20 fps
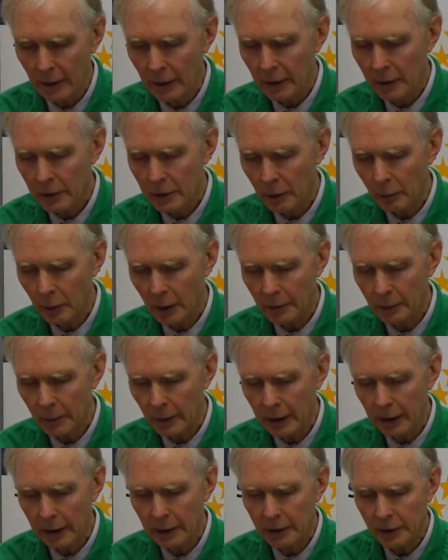So what we
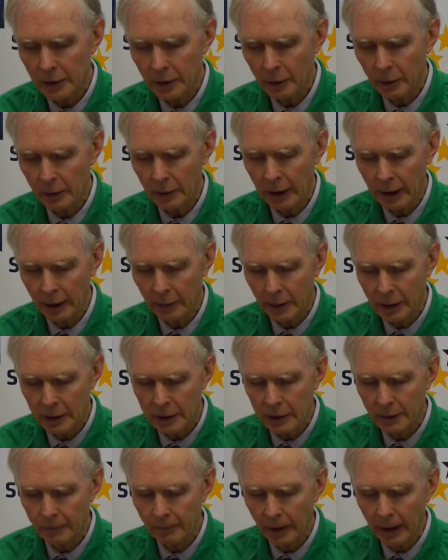need to do now is
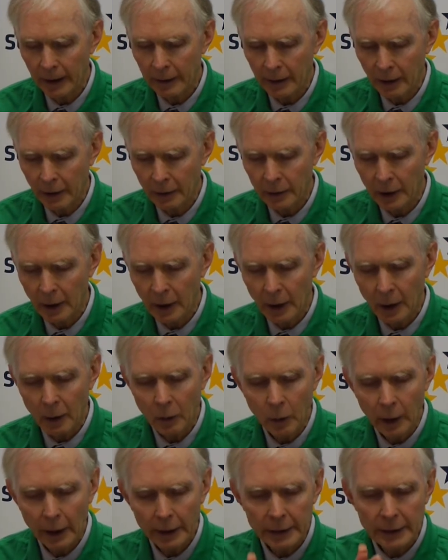to find out
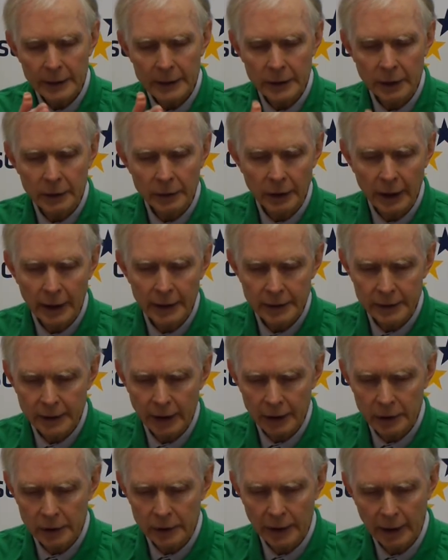what is the
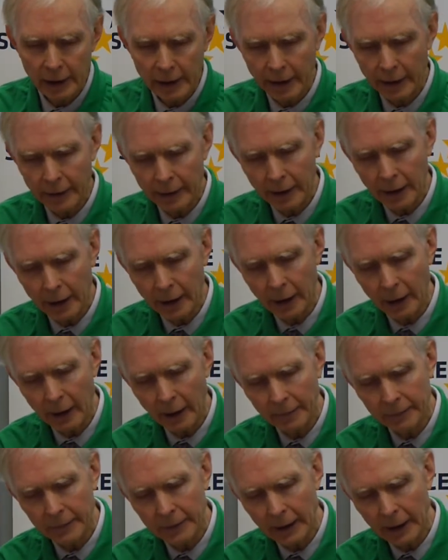cross-sectional area
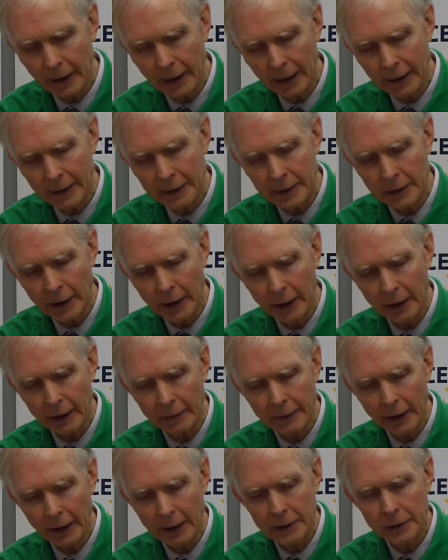of the inside of
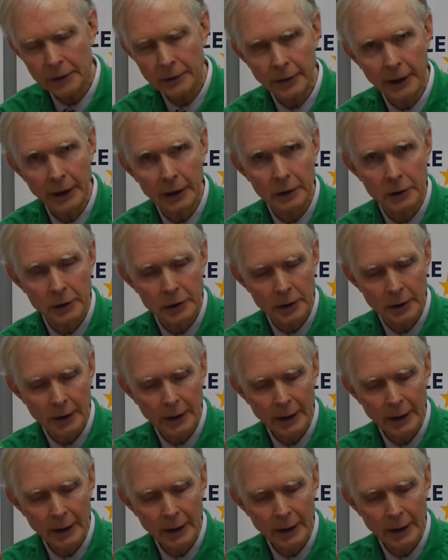that syringe,